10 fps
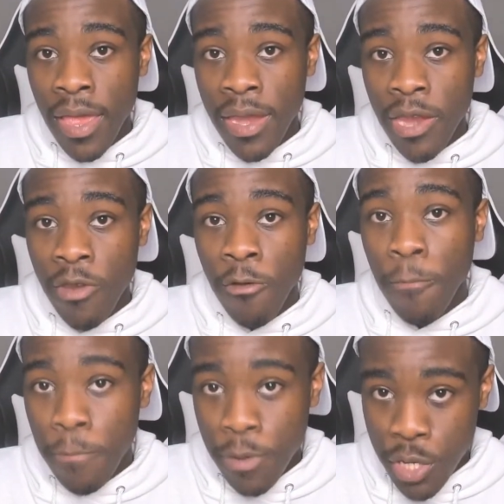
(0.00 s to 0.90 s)
They
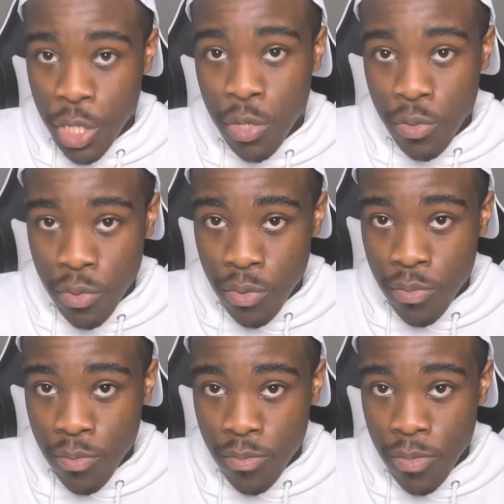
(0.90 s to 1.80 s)
don't push you.
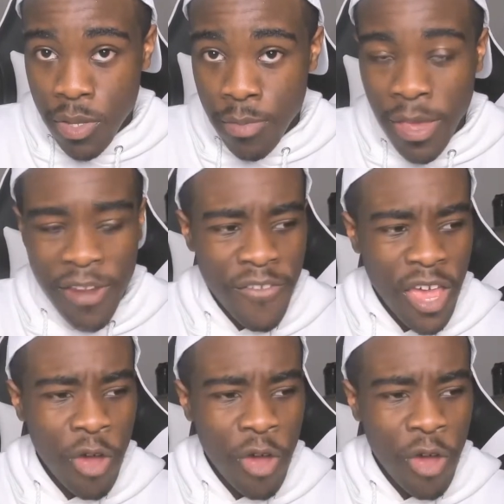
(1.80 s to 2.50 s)
Matter of fact,